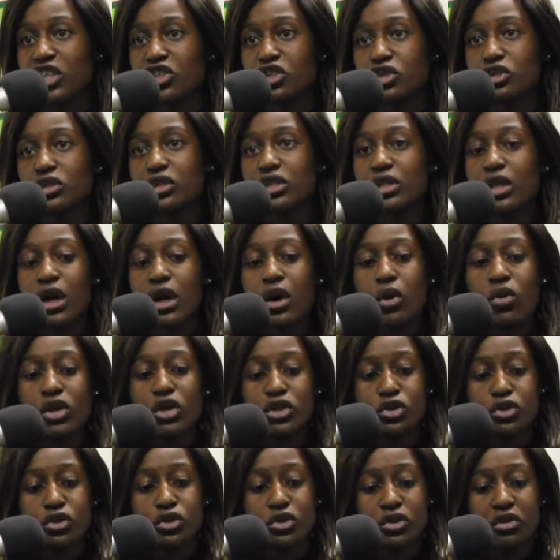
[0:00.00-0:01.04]
They just
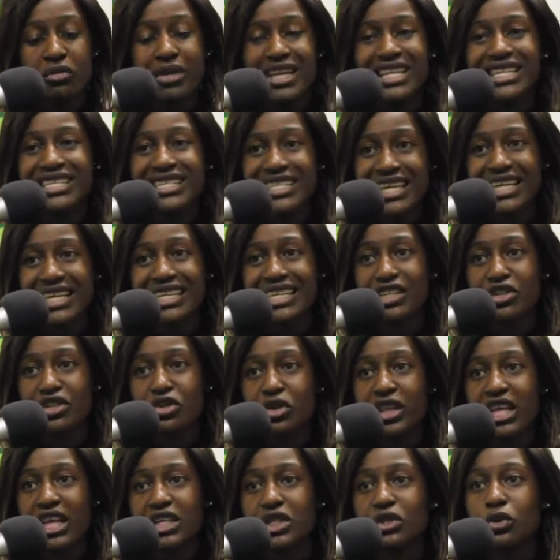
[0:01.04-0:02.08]
want you to remain stagnant
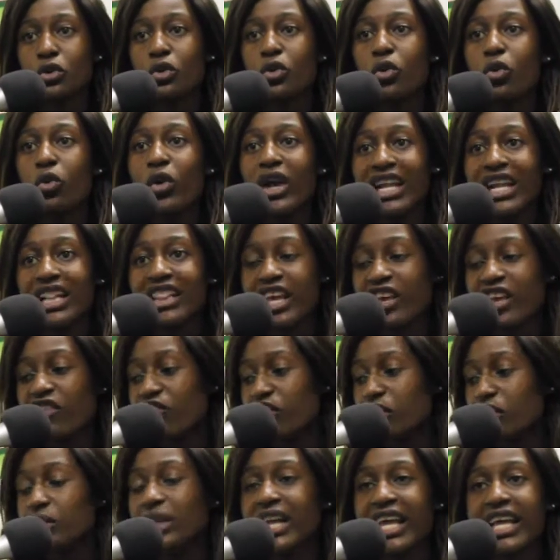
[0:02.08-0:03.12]
so that when they
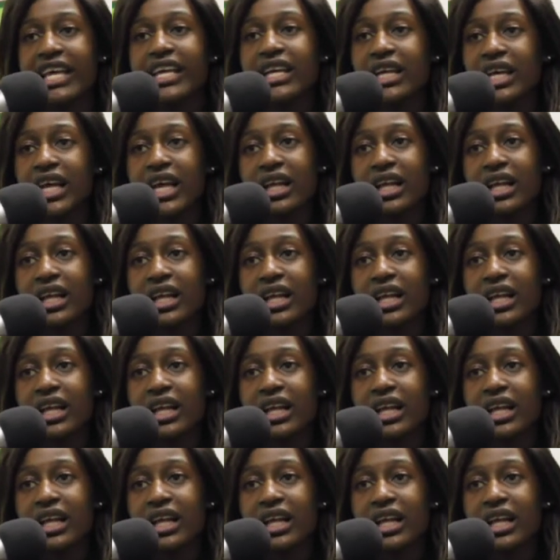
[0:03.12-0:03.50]
feel like